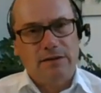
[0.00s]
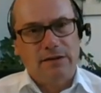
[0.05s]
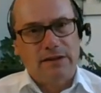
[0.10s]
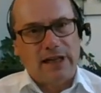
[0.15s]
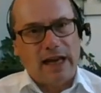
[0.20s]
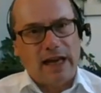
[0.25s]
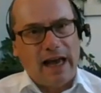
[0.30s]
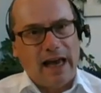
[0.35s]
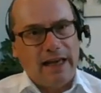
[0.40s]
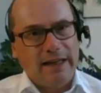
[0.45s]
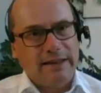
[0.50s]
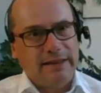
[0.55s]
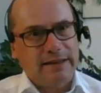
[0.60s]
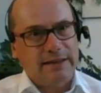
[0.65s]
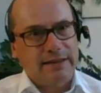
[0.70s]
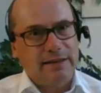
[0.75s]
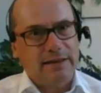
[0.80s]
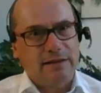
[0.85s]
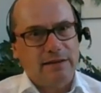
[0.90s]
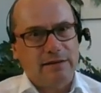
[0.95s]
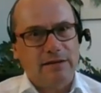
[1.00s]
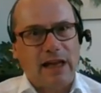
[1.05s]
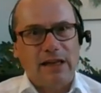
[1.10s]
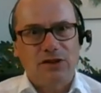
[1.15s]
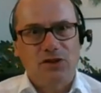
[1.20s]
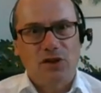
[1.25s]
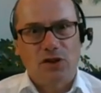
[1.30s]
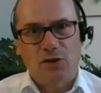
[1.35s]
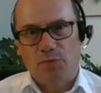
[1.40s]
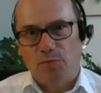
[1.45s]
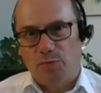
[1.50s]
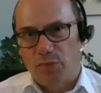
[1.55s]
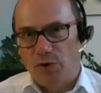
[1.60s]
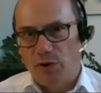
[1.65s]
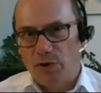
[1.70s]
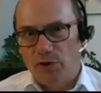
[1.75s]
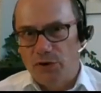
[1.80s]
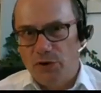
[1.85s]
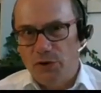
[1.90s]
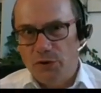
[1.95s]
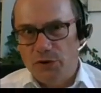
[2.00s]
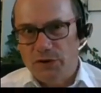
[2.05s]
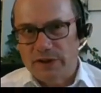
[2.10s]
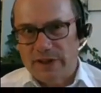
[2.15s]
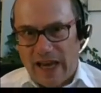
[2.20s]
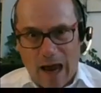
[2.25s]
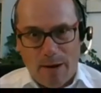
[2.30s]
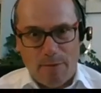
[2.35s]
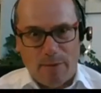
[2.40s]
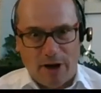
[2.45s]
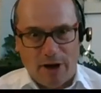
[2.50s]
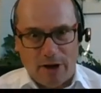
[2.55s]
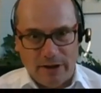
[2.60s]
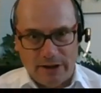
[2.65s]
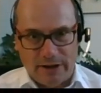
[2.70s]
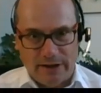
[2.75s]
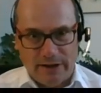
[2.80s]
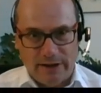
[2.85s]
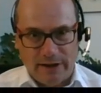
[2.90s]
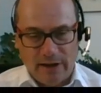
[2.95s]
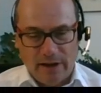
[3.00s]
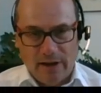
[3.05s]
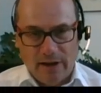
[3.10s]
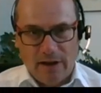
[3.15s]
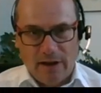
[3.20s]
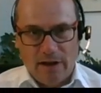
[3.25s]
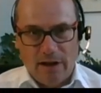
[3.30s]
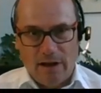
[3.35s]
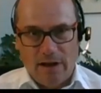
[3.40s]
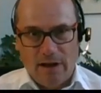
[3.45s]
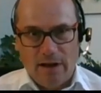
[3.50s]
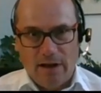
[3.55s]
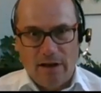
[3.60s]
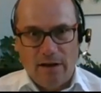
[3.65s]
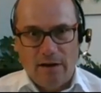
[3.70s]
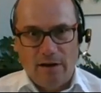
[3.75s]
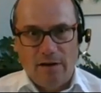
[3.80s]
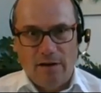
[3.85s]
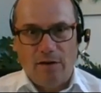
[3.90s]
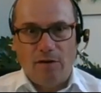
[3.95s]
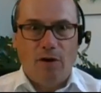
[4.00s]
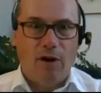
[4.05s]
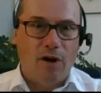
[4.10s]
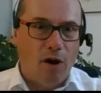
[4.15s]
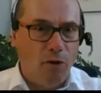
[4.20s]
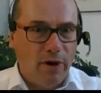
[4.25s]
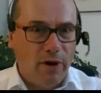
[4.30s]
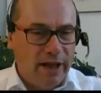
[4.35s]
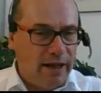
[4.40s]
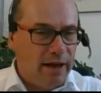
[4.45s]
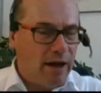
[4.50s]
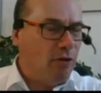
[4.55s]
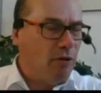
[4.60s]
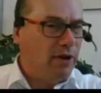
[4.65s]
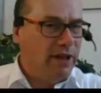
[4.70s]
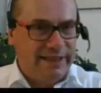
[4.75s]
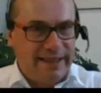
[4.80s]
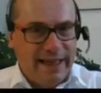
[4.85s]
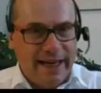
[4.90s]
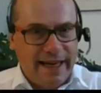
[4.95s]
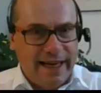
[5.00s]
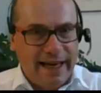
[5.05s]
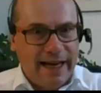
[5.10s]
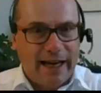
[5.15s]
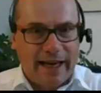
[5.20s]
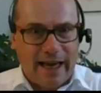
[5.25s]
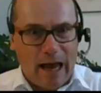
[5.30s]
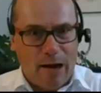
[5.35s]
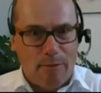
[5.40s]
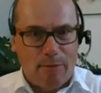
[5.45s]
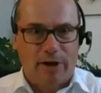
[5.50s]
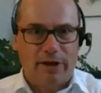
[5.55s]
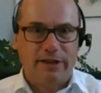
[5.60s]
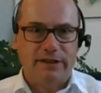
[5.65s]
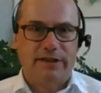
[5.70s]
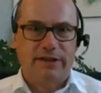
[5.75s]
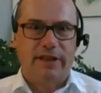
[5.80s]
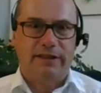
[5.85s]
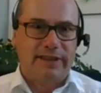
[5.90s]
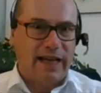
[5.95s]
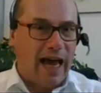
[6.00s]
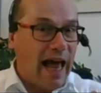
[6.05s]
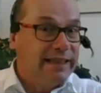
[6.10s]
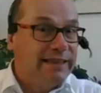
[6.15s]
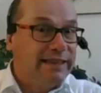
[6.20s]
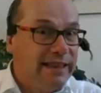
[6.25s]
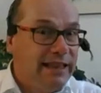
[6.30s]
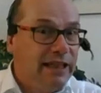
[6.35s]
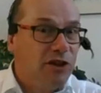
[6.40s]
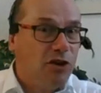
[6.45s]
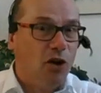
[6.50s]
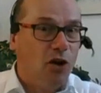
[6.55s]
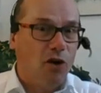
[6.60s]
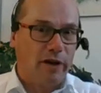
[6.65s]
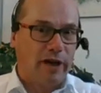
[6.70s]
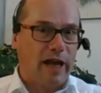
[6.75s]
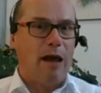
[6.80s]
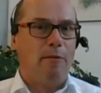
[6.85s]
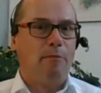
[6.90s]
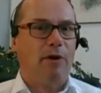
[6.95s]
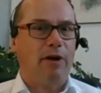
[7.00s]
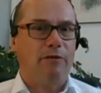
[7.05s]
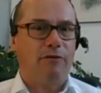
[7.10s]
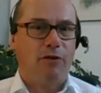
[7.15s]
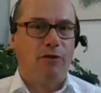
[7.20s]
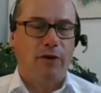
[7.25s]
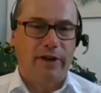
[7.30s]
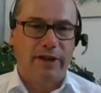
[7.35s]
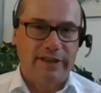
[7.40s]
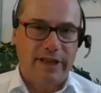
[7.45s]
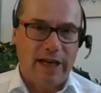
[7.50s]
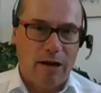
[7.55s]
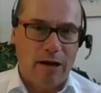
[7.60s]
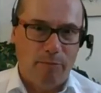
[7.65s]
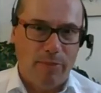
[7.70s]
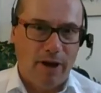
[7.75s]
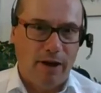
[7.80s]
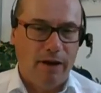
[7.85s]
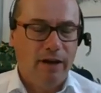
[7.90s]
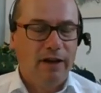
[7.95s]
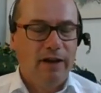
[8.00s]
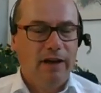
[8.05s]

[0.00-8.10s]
Zeiss does not produce cameras, only single cameras, the Zeiss Ikon camera, for example,